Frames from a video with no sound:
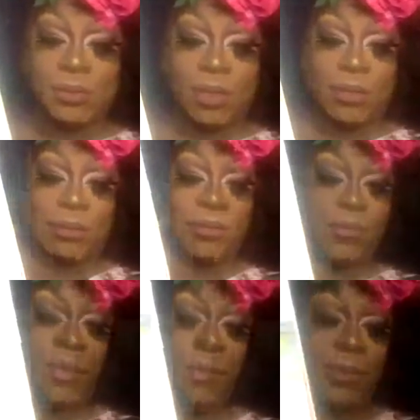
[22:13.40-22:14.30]
Oh,
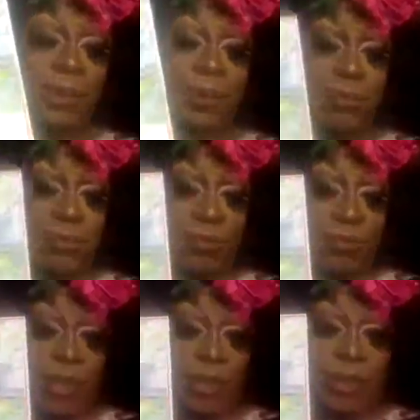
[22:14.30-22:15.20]
look.
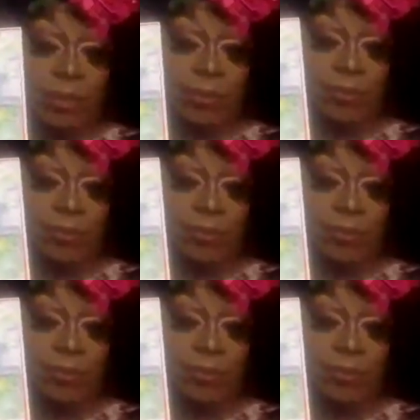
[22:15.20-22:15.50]
There you go.